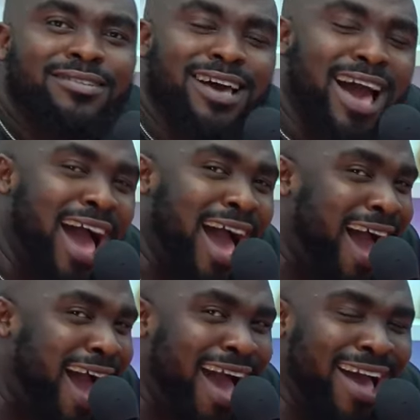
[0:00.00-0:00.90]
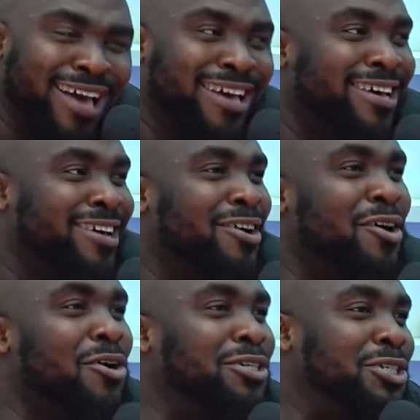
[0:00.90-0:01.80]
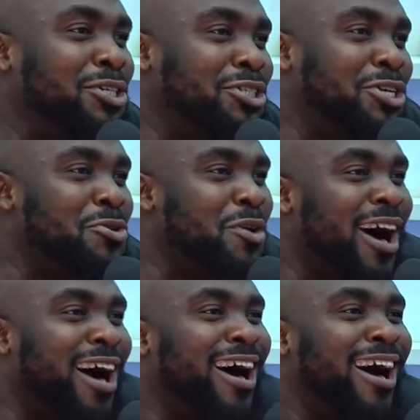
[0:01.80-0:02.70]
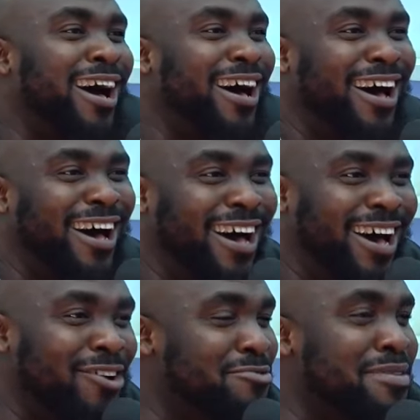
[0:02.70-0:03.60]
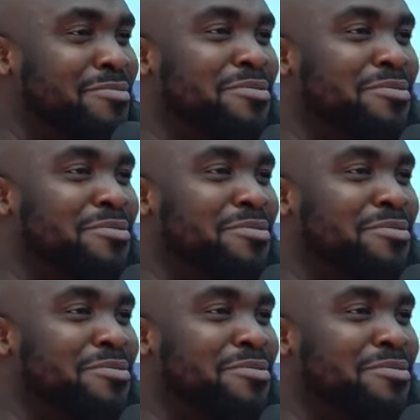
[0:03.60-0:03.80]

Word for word: Ah! Odudua. Odudua. Oh, baby,